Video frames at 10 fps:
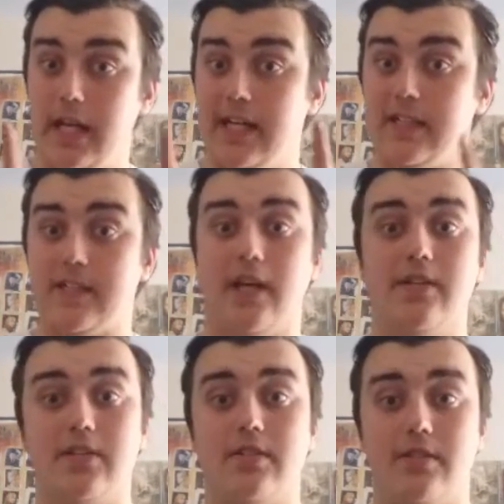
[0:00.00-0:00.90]
it
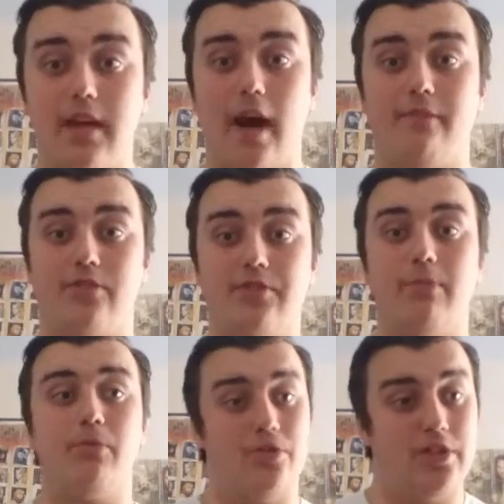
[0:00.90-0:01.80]
does have
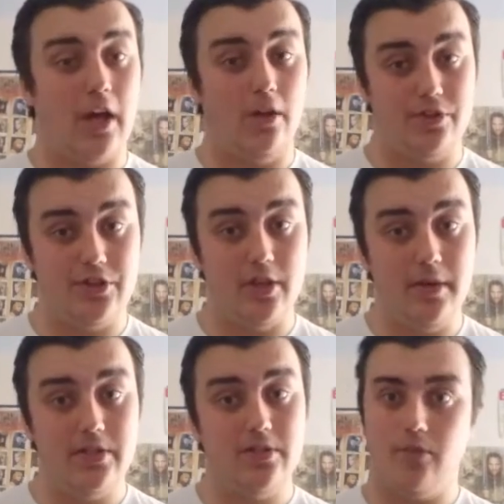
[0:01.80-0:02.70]
some nostalgia to
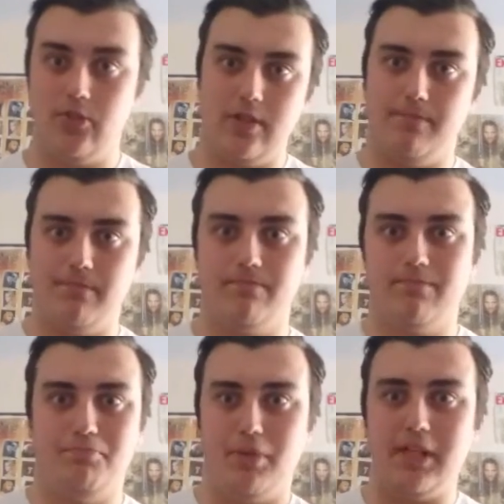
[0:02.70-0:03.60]
it, obviously
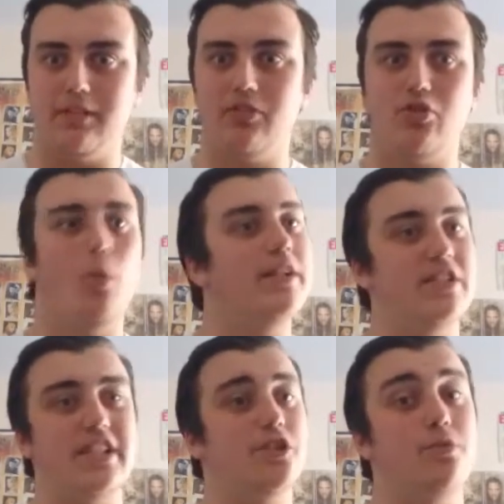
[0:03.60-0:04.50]
being
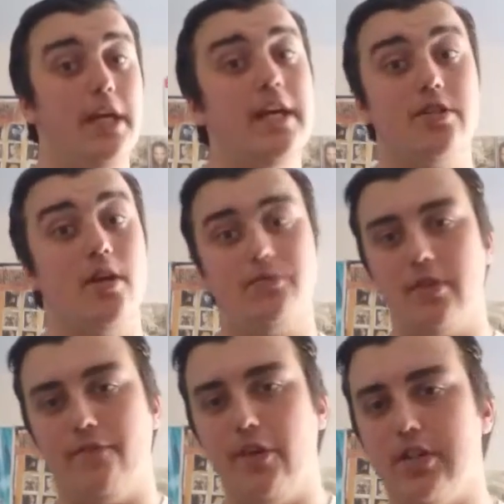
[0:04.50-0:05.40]
22 years after
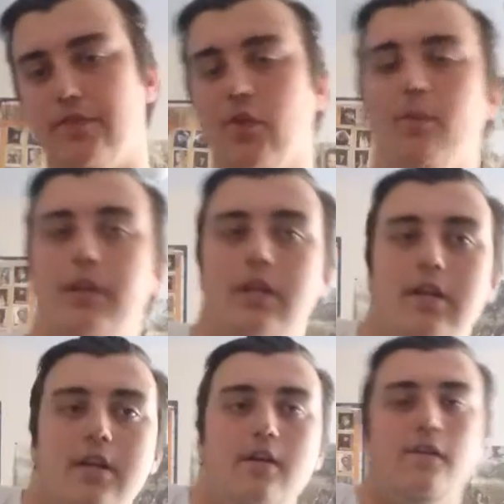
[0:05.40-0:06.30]
the first film and
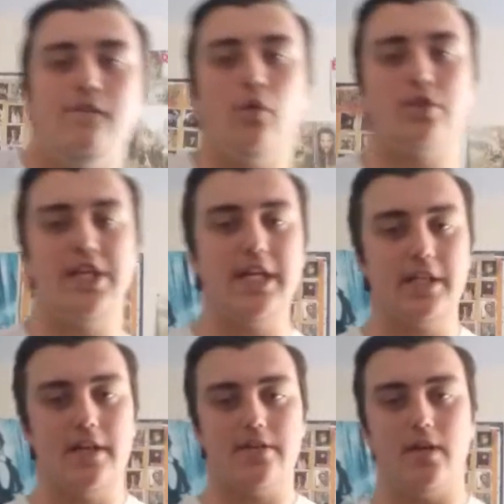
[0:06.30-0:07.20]
14
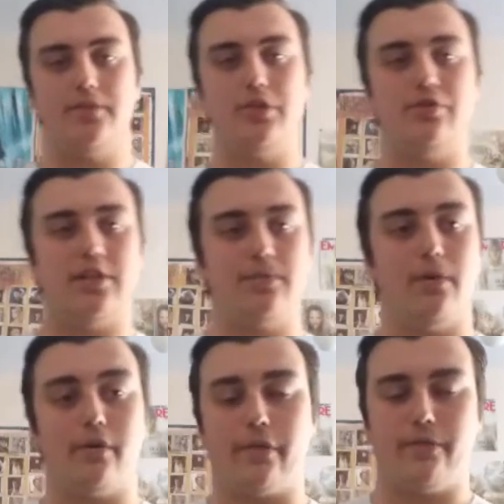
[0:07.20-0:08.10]
years after Jurassic
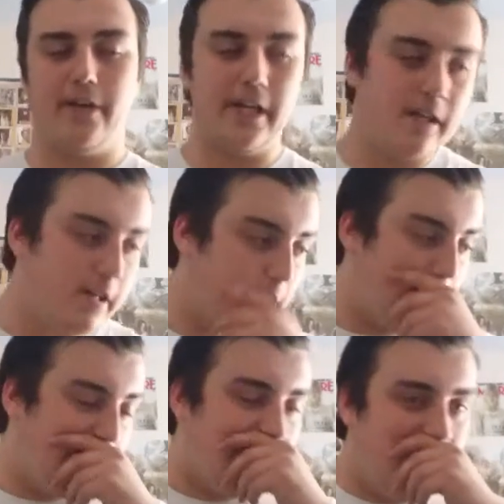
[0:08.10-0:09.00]
Park
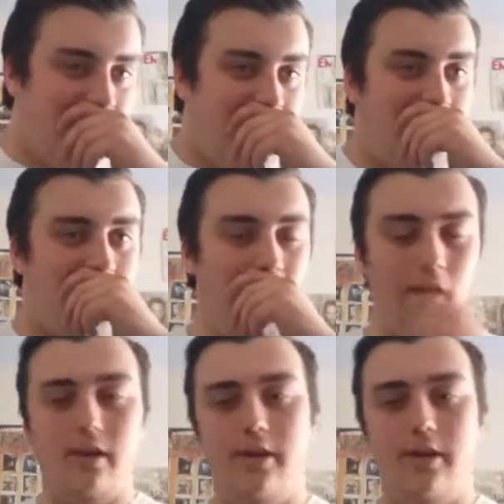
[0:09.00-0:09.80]
3.